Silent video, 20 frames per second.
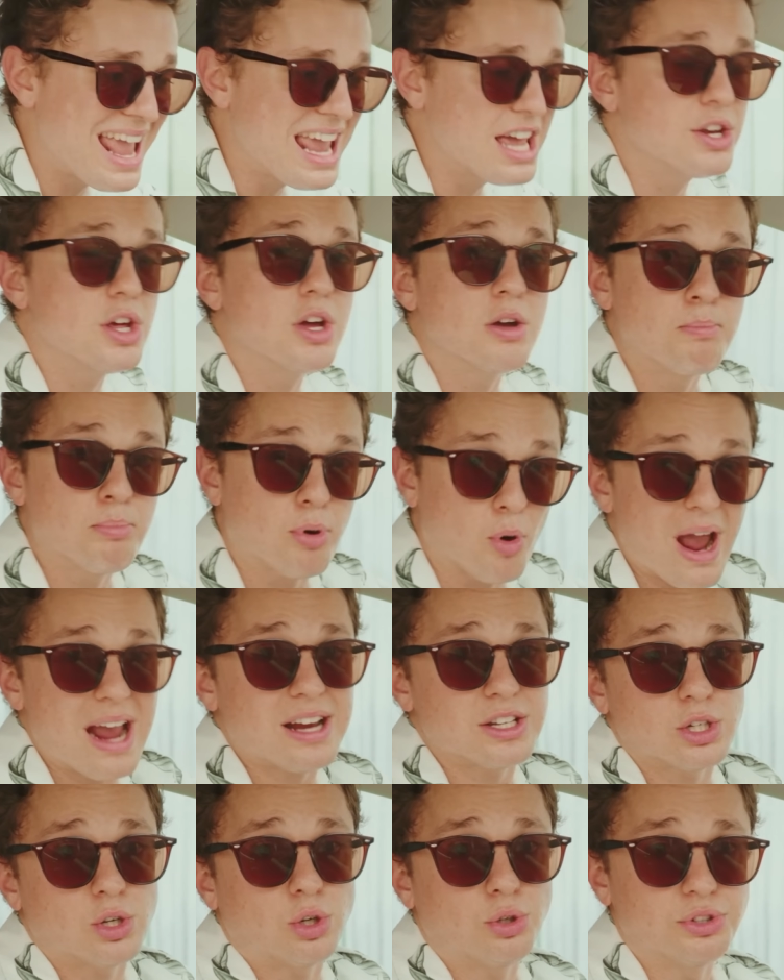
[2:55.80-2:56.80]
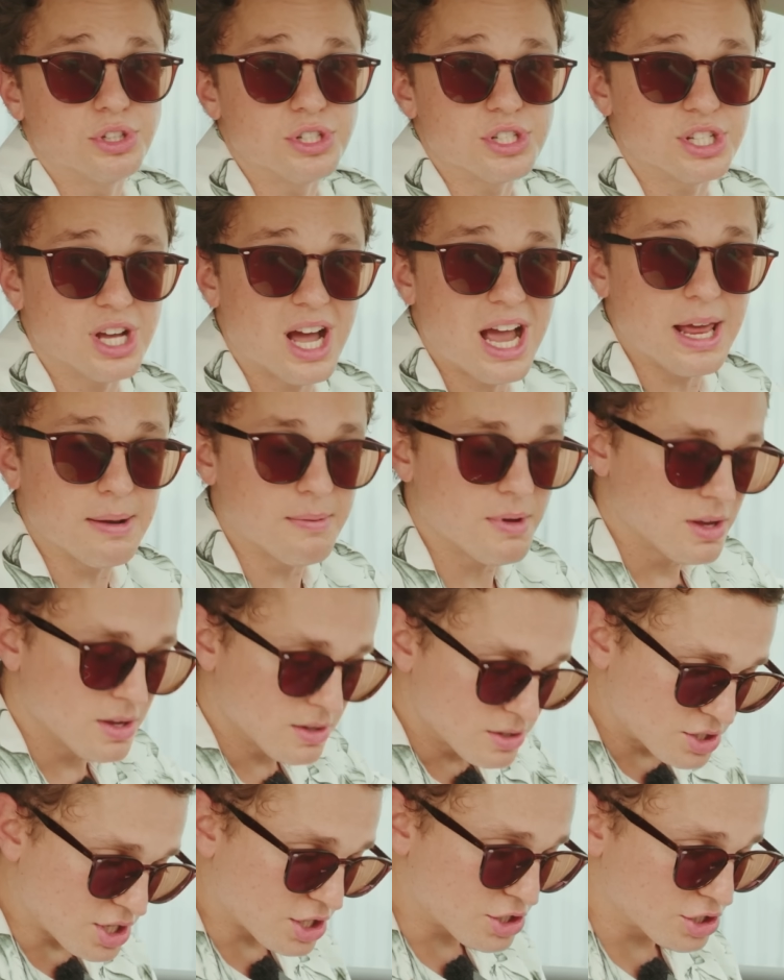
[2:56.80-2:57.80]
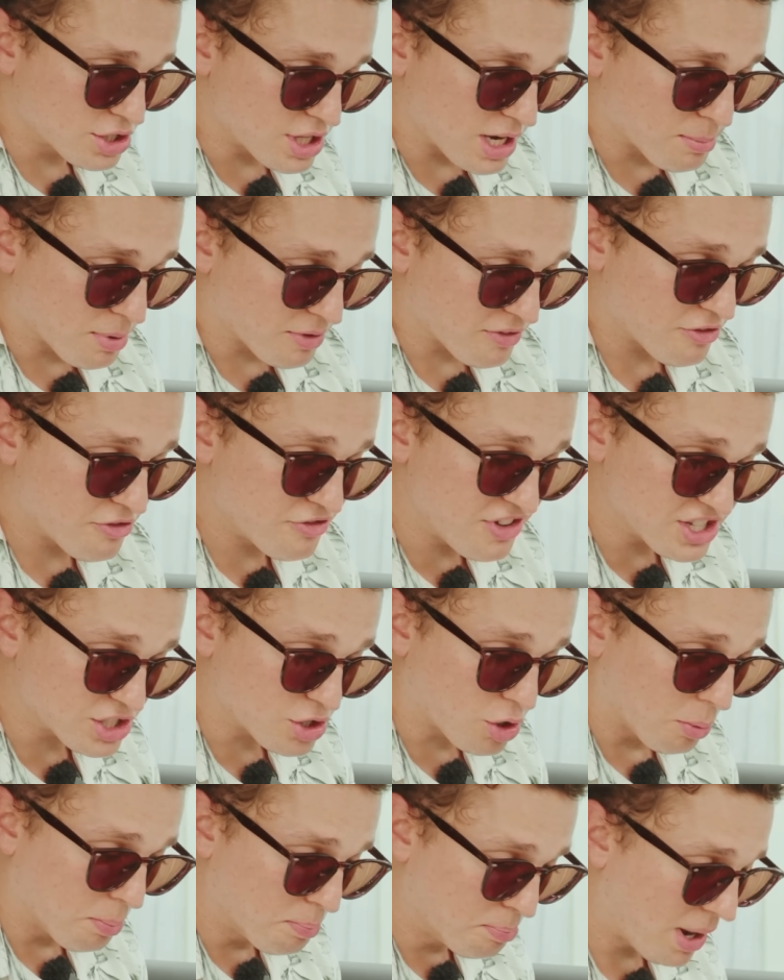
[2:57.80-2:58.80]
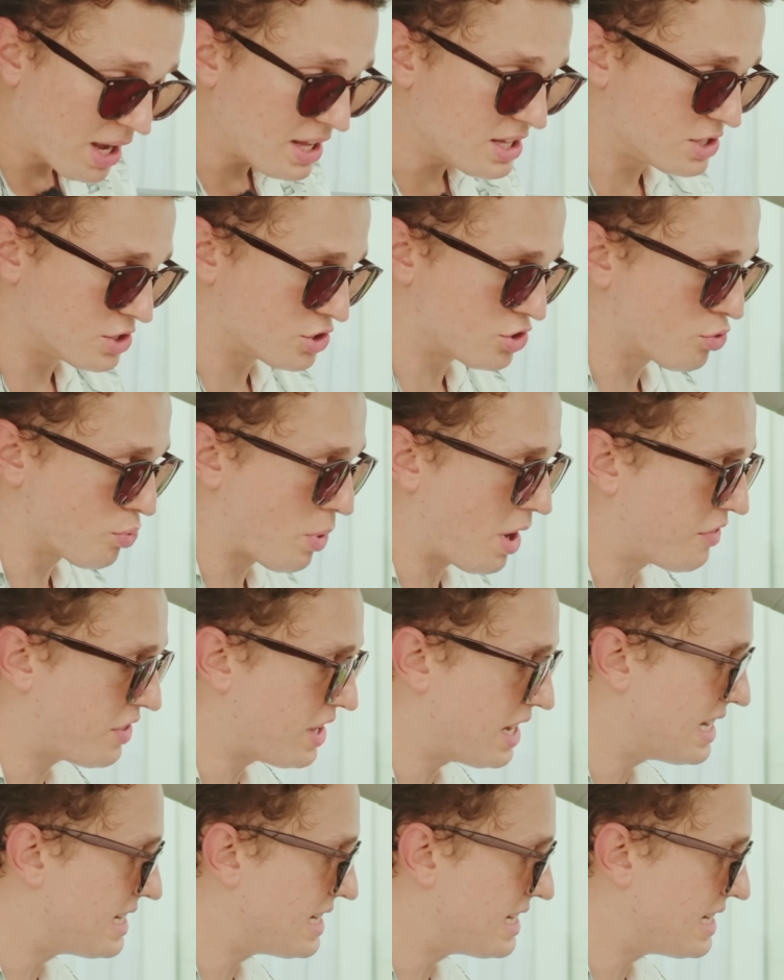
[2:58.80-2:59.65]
and practical design, such as the number of physical buttons throughout the